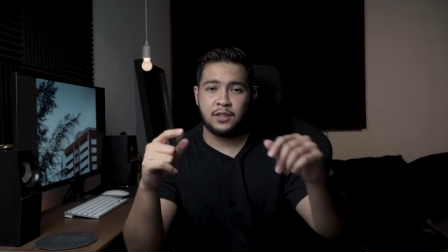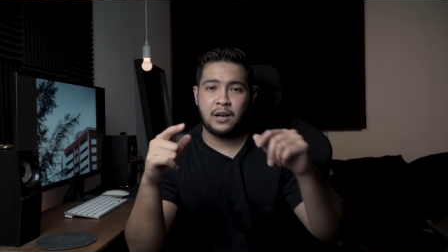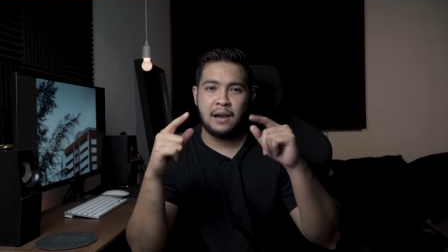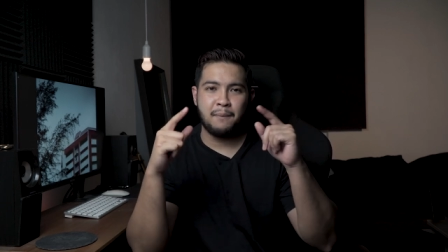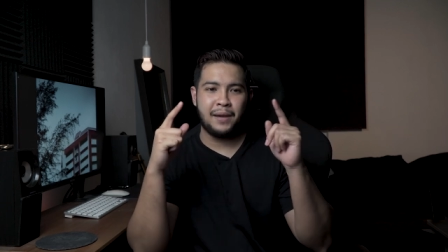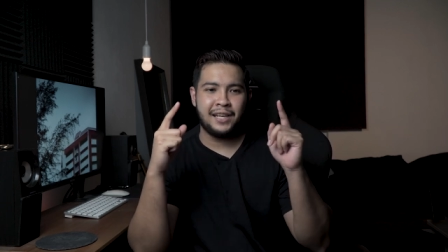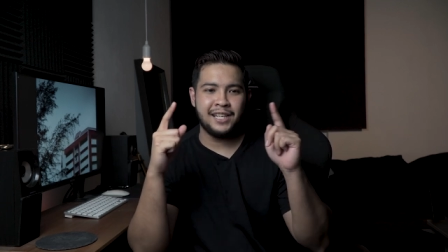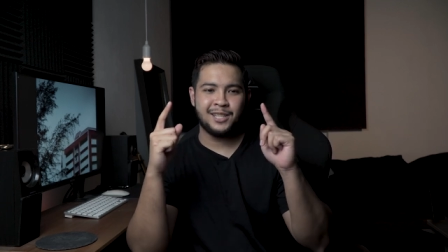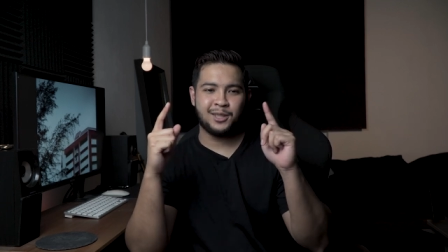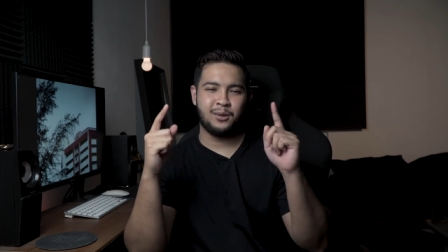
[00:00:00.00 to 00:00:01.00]
So I
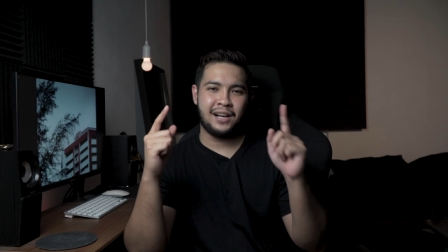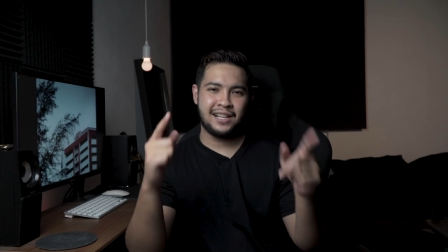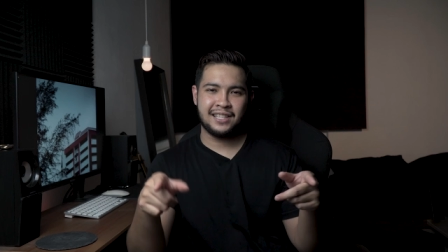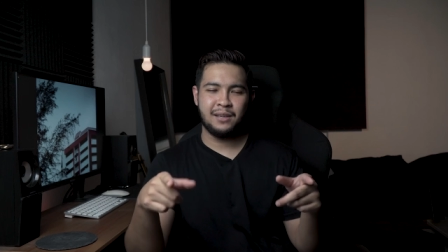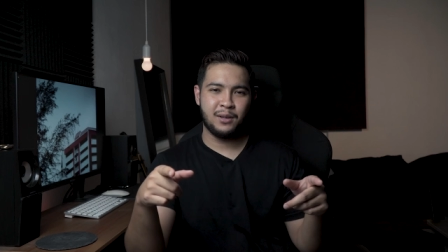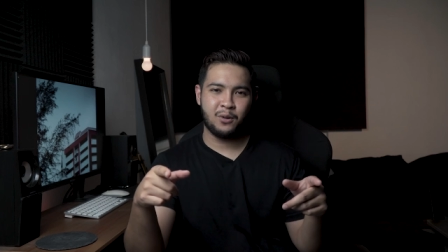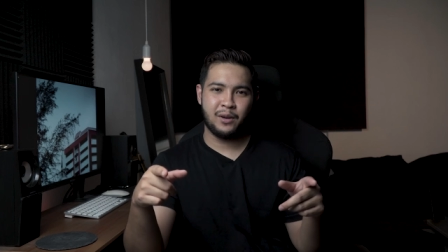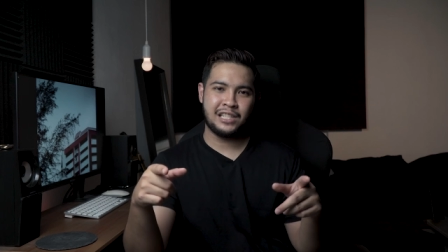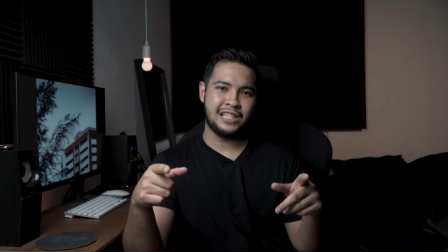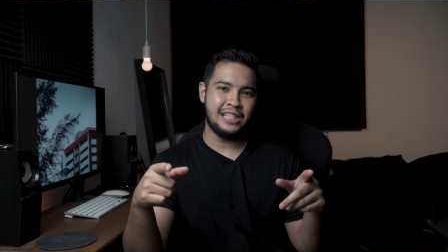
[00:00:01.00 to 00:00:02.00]
managed to ask him a
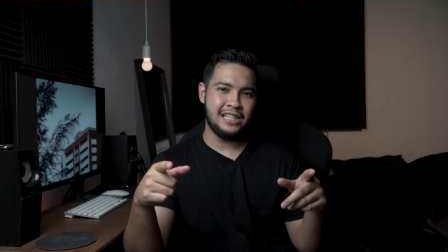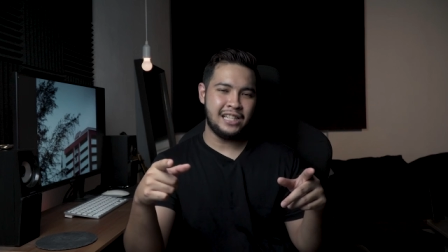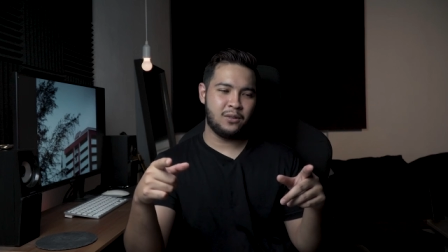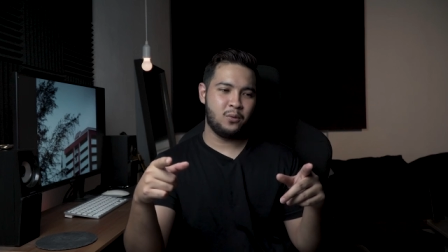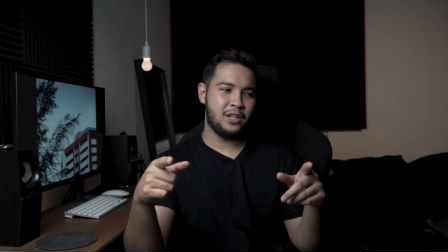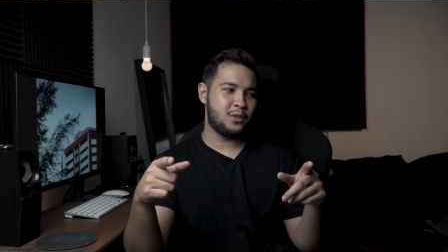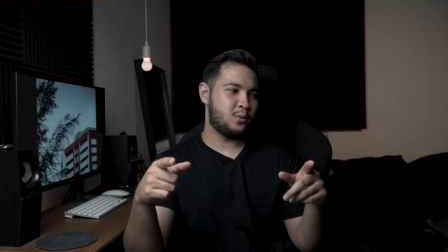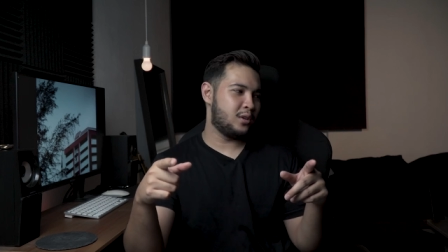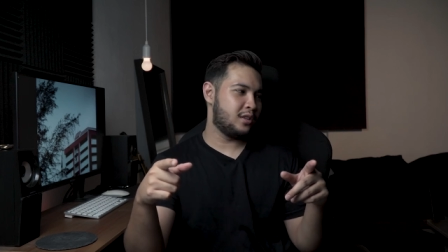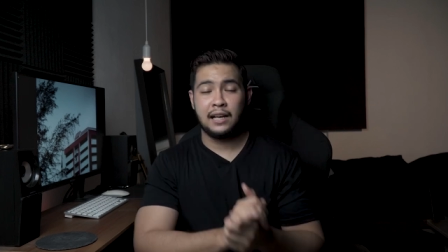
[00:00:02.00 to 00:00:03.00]
question, which
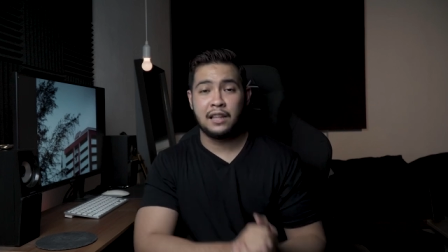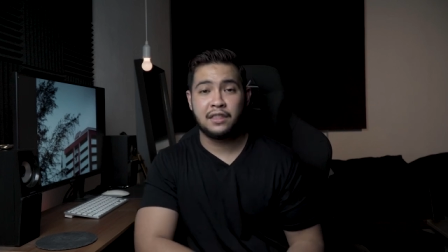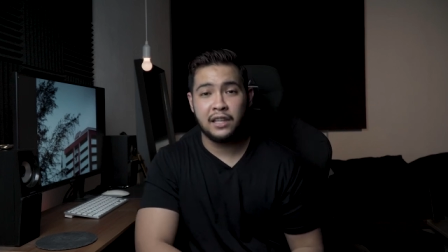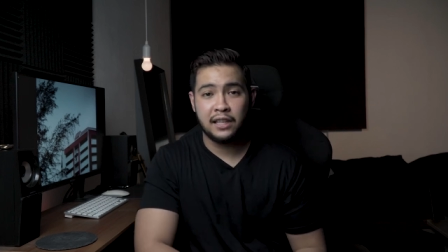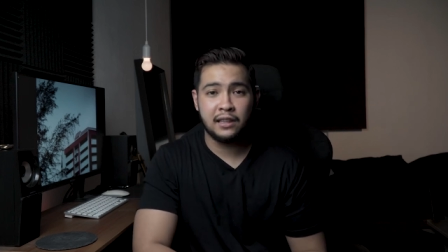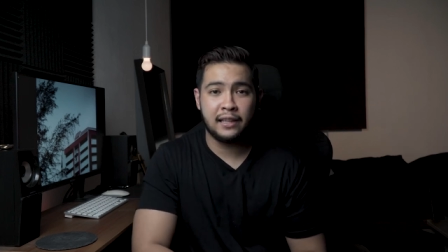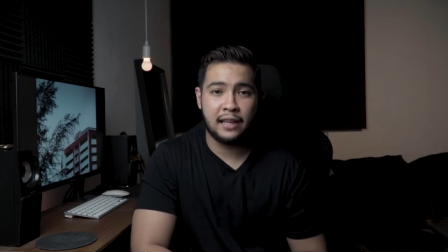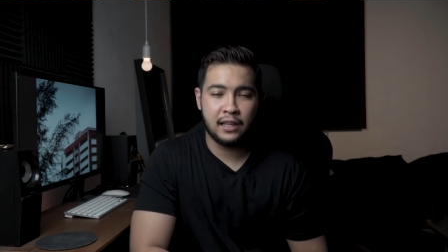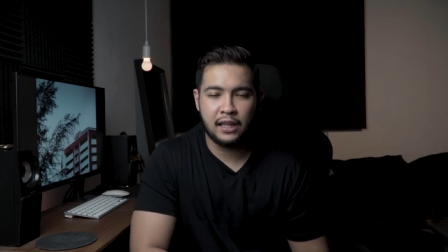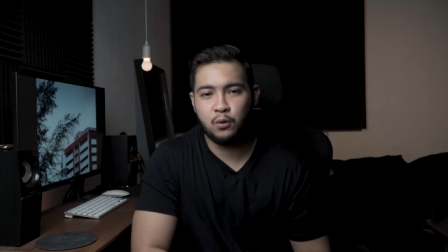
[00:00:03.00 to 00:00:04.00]
was a thing
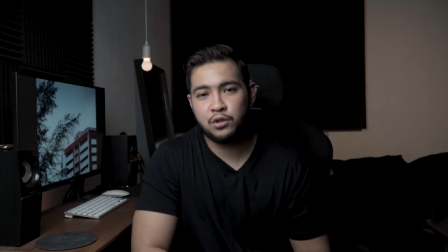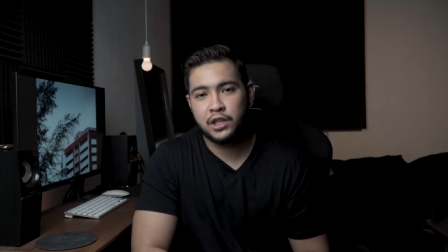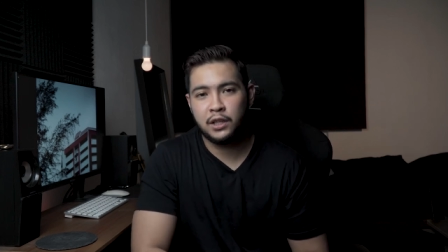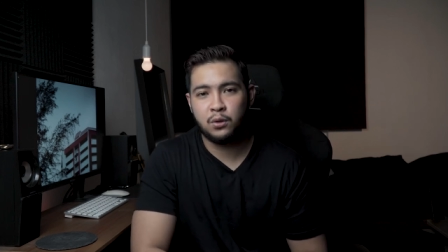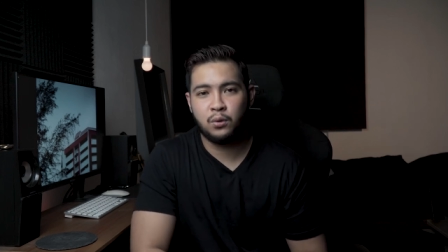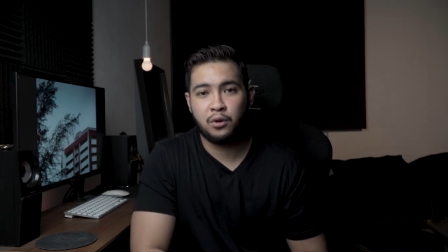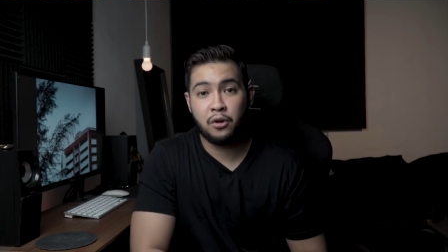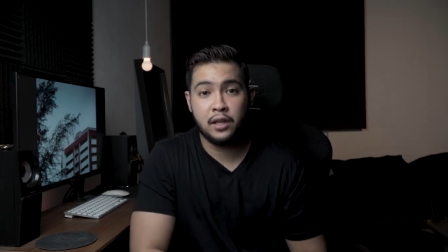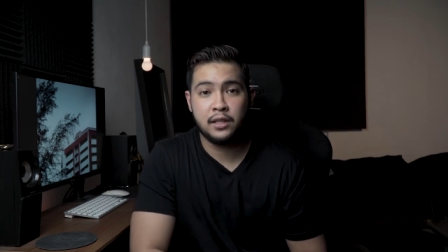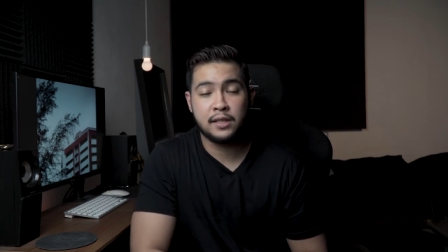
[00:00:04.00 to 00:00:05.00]
that he would say to
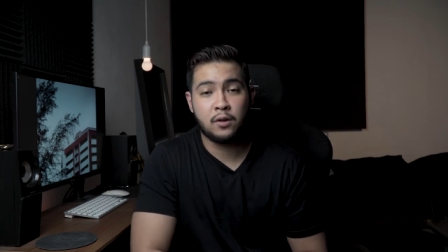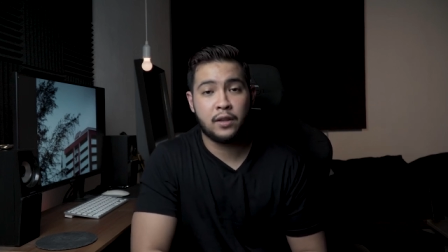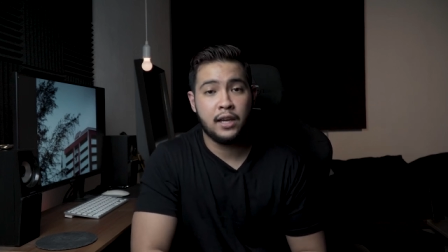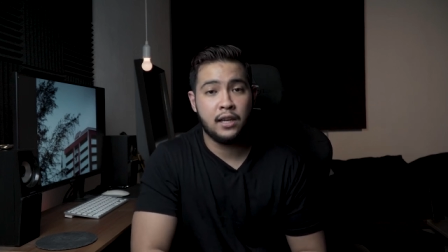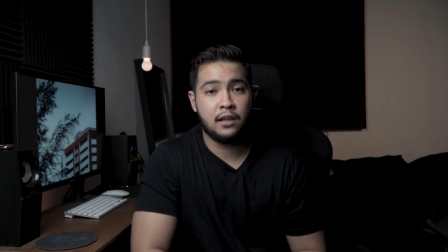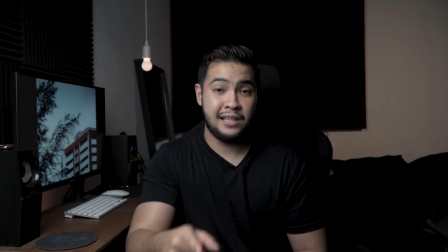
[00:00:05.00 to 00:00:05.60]
creators out there.